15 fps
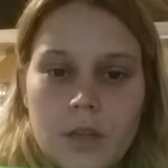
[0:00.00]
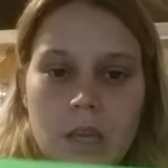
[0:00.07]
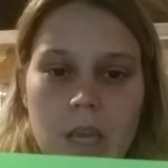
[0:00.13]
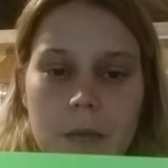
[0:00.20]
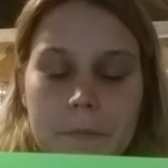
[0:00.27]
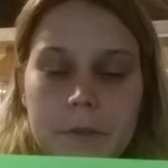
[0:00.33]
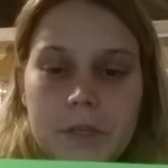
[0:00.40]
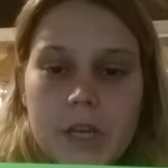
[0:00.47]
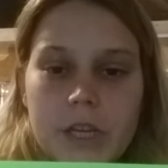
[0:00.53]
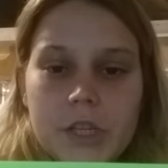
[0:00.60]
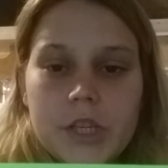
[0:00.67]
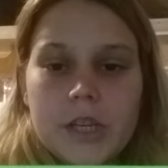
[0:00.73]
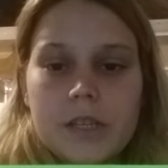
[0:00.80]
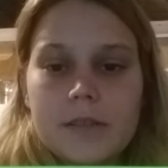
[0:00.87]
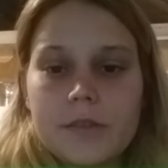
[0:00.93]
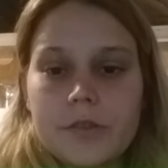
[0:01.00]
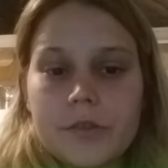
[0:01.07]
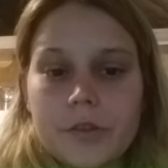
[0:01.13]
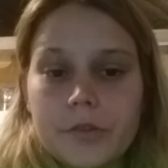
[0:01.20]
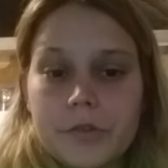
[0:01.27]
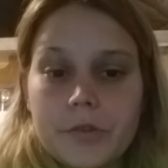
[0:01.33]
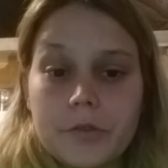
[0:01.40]
Amputation is a
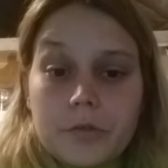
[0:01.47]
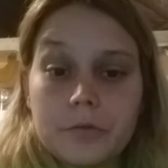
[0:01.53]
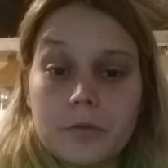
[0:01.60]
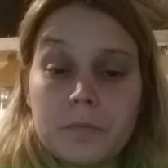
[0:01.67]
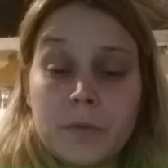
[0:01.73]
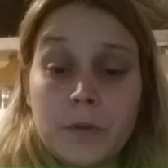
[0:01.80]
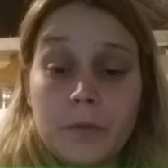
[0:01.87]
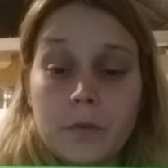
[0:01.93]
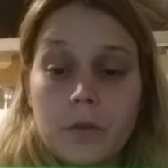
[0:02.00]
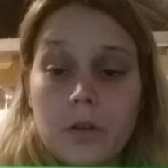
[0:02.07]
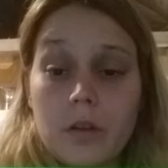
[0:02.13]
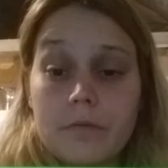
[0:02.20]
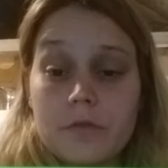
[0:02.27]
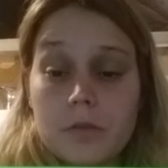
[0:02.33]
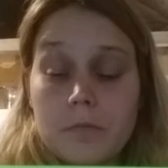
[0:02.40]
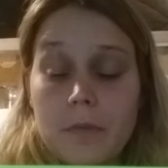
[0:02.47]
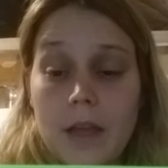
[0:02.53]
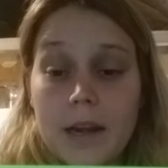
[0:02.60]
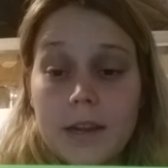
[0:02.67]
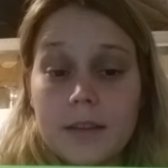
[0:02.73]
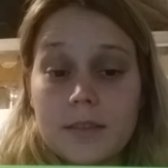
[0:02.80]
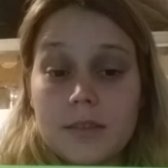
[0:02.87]
surgical removal of
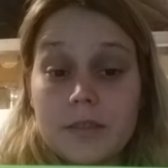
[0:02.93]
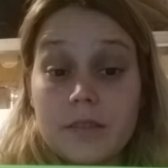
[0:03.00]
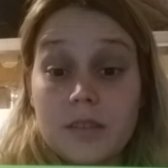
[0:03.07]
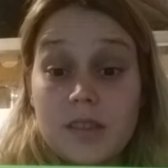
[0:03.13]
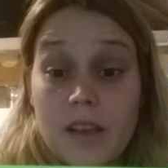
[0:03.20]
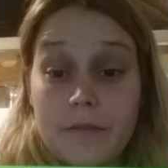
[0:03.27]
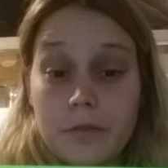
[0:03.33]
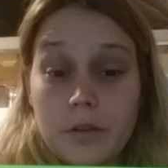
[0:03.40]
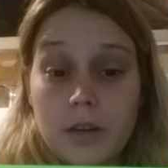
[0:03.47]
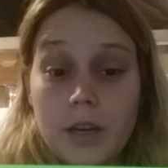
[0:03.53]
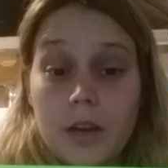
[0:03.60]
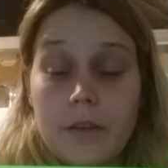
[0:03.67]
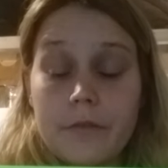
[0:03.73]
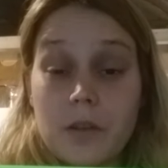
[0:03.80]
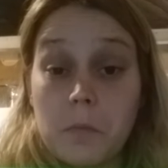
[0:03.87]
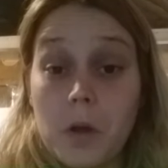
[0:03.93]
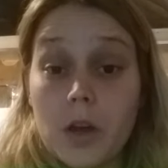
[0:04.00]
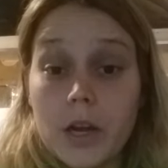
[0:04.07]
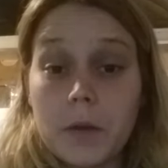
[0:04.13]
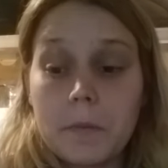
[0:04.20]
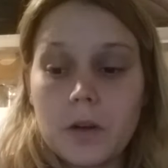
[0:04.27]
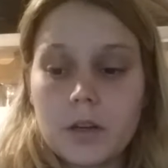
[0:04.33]
traumatic severing of a
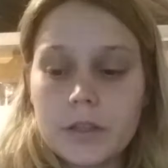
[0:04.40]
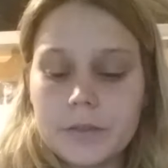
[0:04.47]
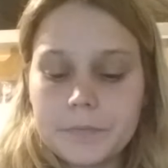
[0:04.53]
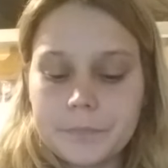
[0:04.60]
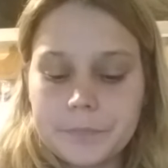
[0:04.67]
body part.